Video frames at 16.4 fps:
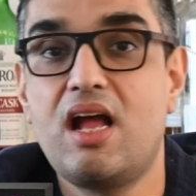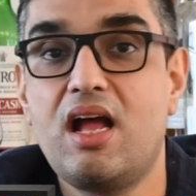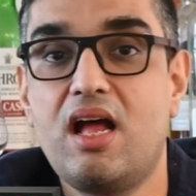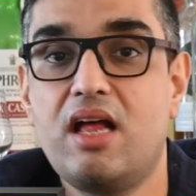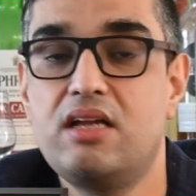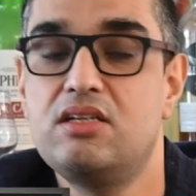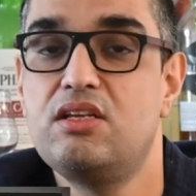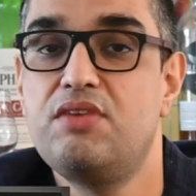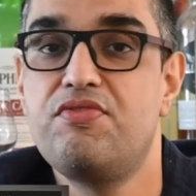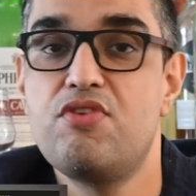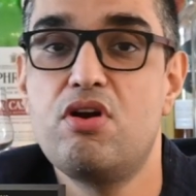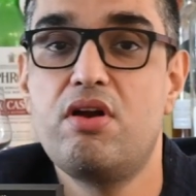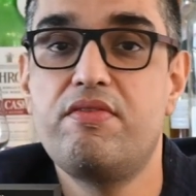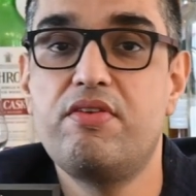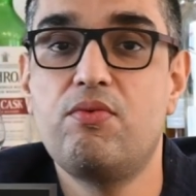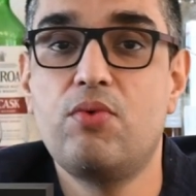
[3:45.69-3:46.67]
And if
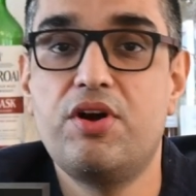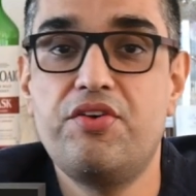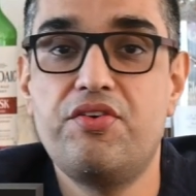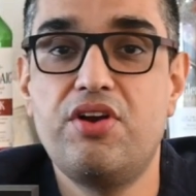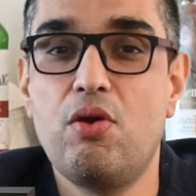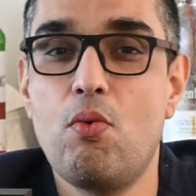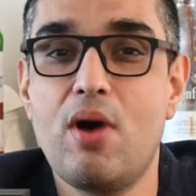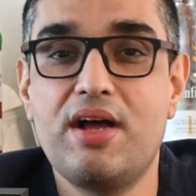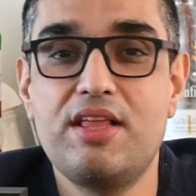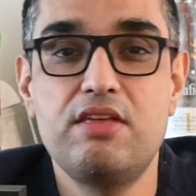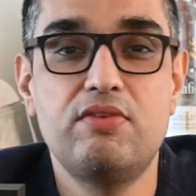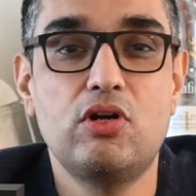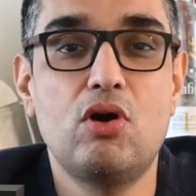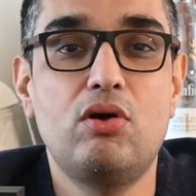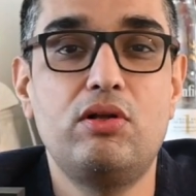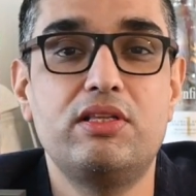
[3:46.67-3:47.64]
you're ever wondering why they
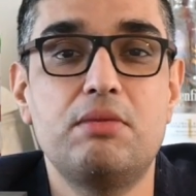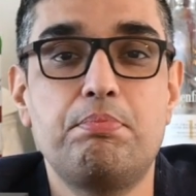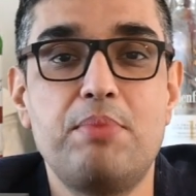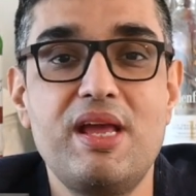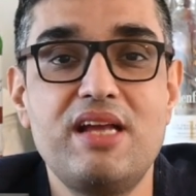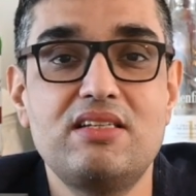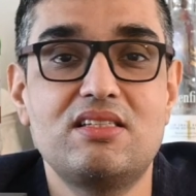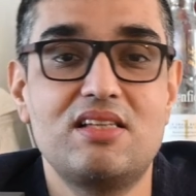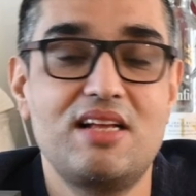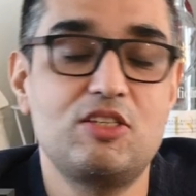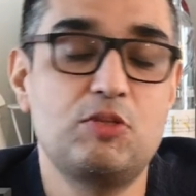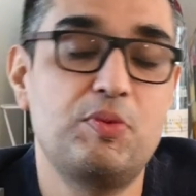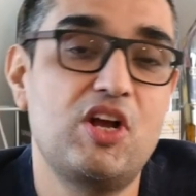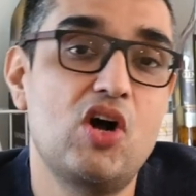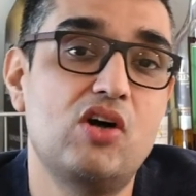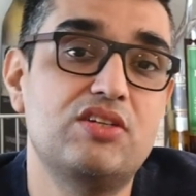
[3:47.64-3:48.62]
were called the Picts,
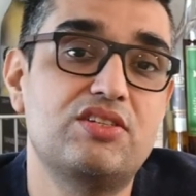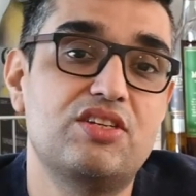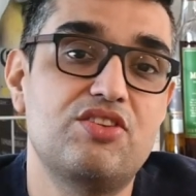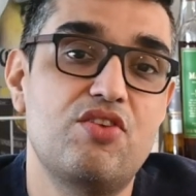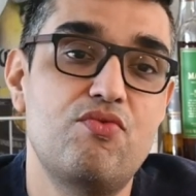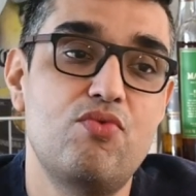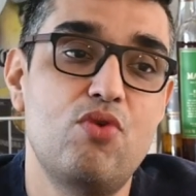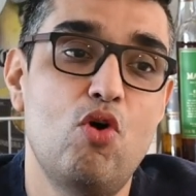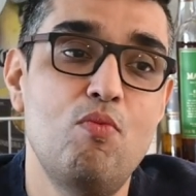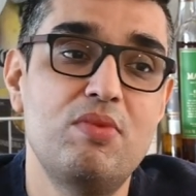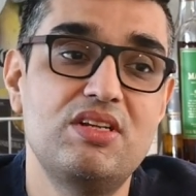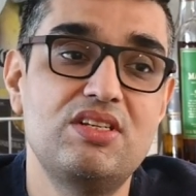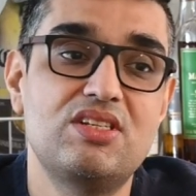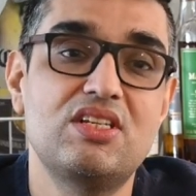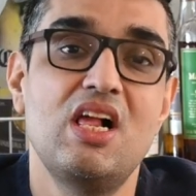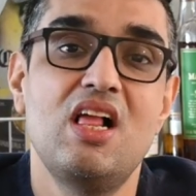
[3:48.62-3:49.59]
that's because the
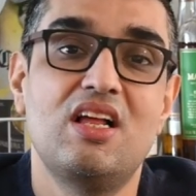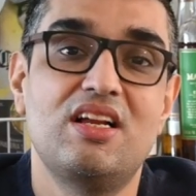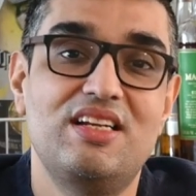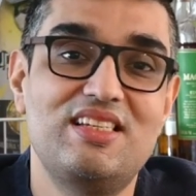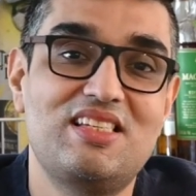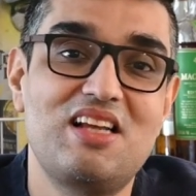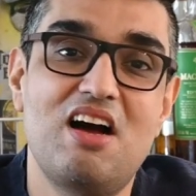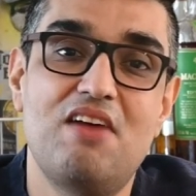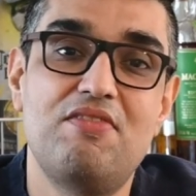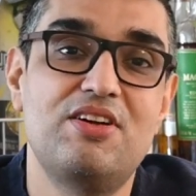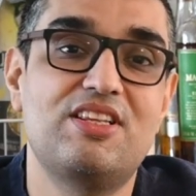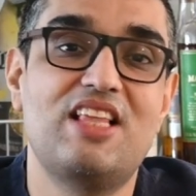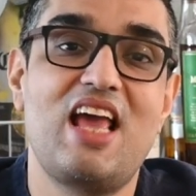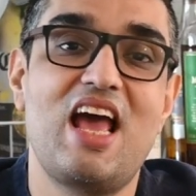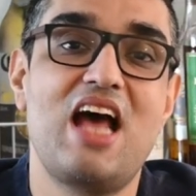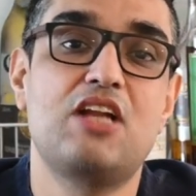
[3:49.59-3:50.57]
Romans
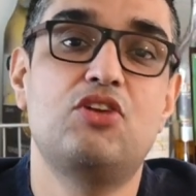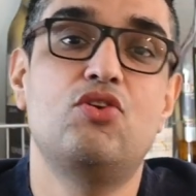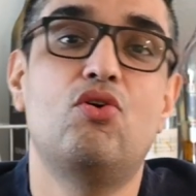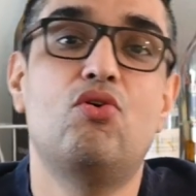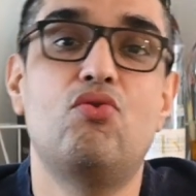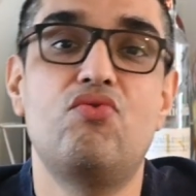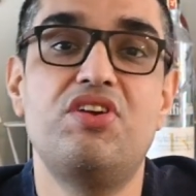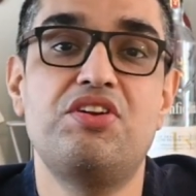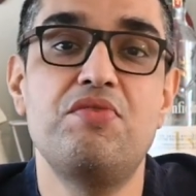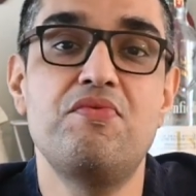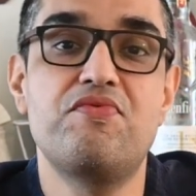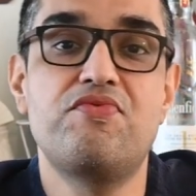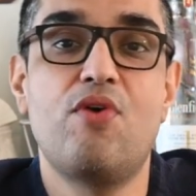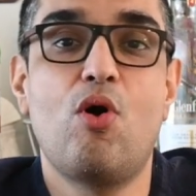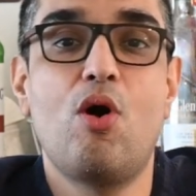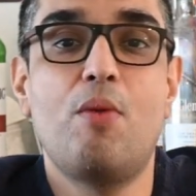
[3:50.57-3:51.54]
discovered they had no written
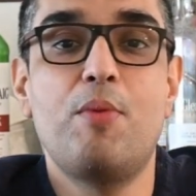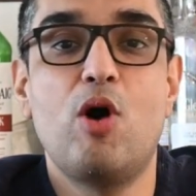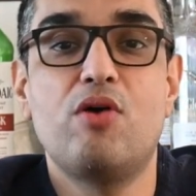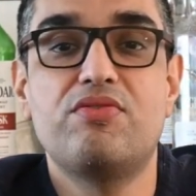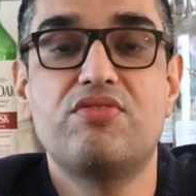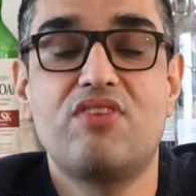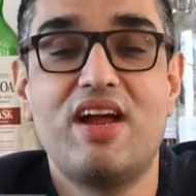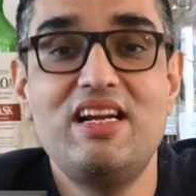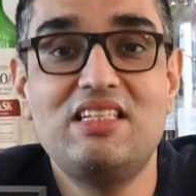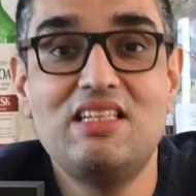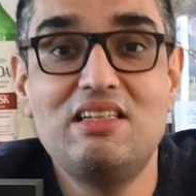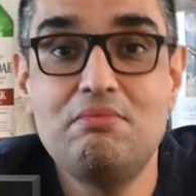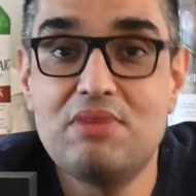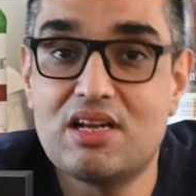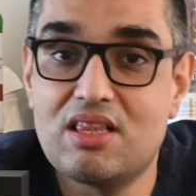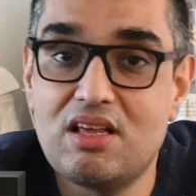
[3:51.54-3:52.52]
form of
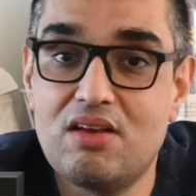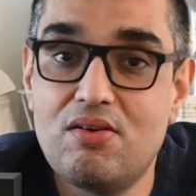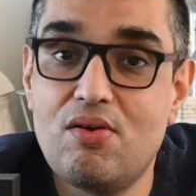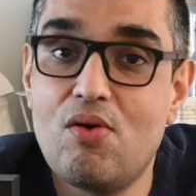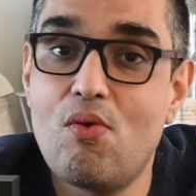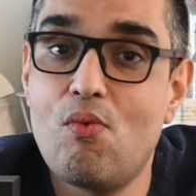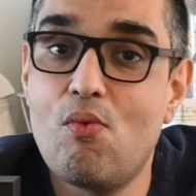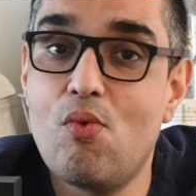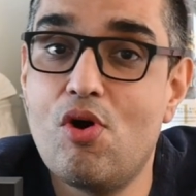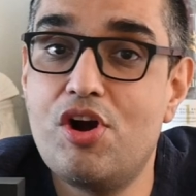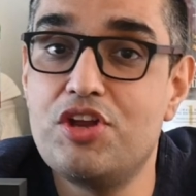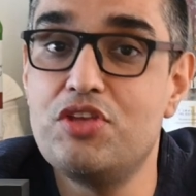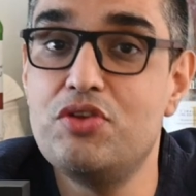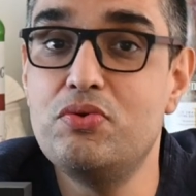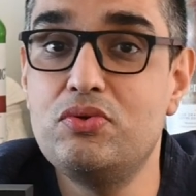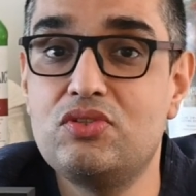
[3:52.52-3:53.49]
writing, but they were
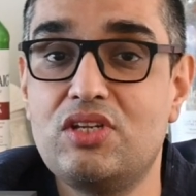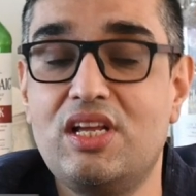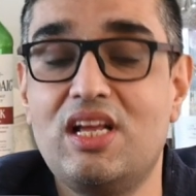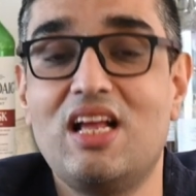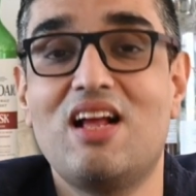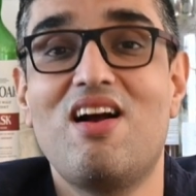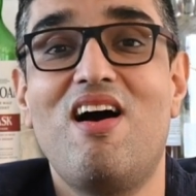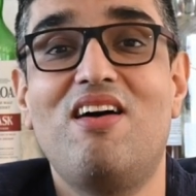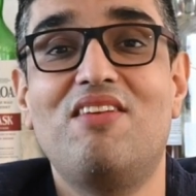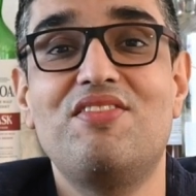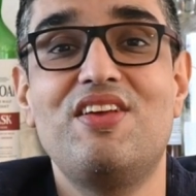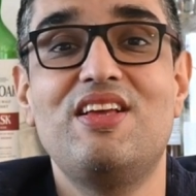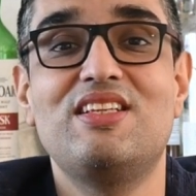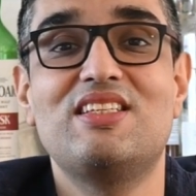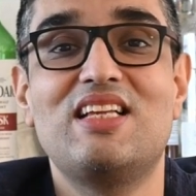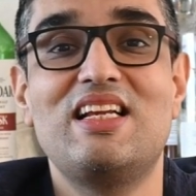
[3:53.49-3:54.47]
using
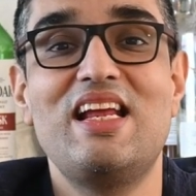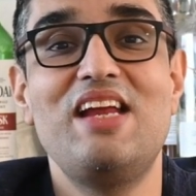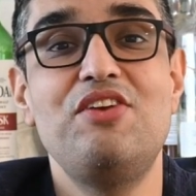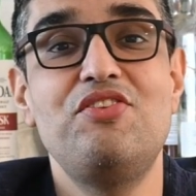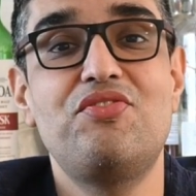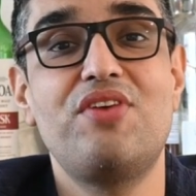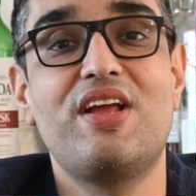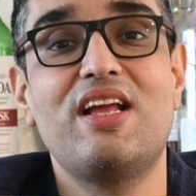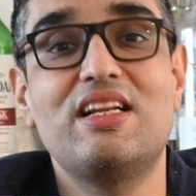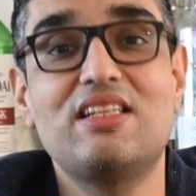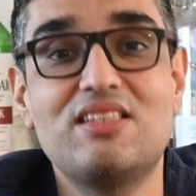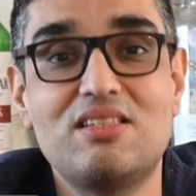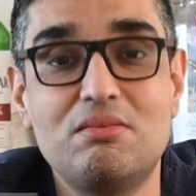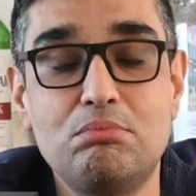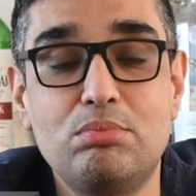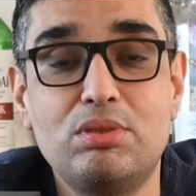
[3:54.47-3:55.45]
carvings and intricate
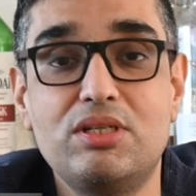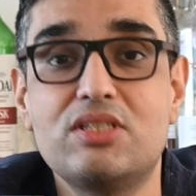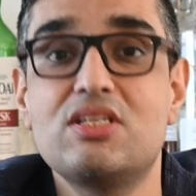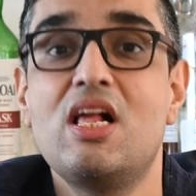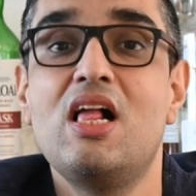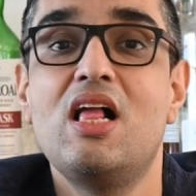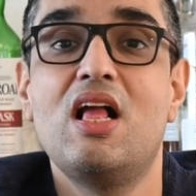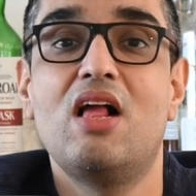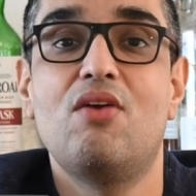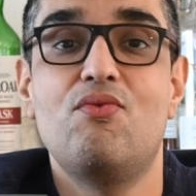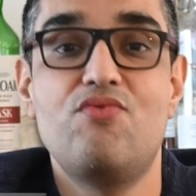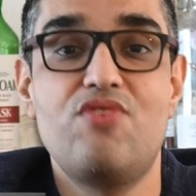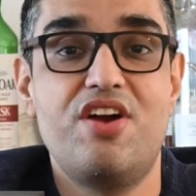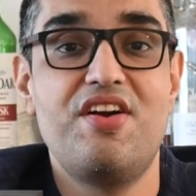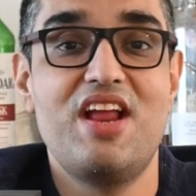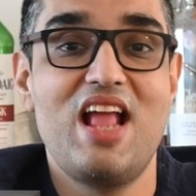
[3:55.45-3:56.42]
symbols
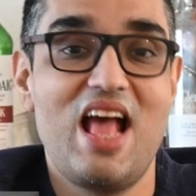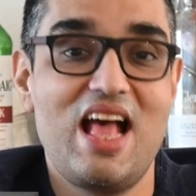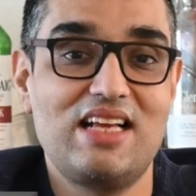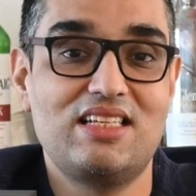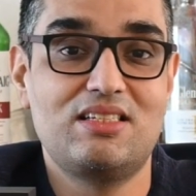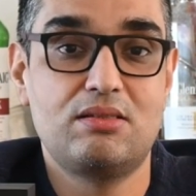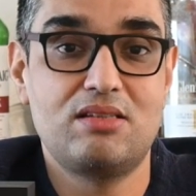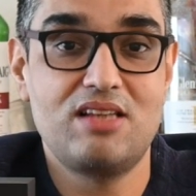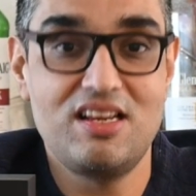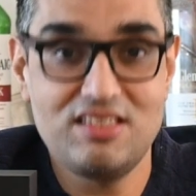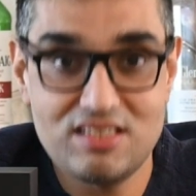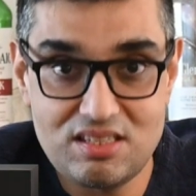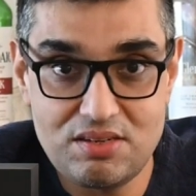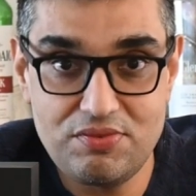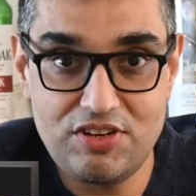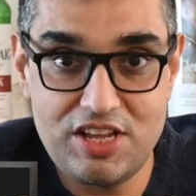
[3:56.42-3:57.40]
very
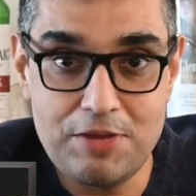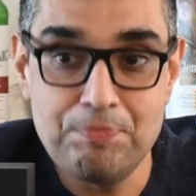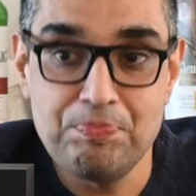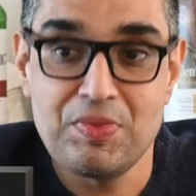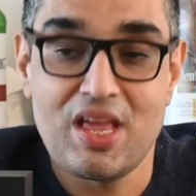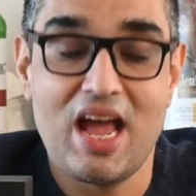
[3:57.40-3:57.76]
extensively.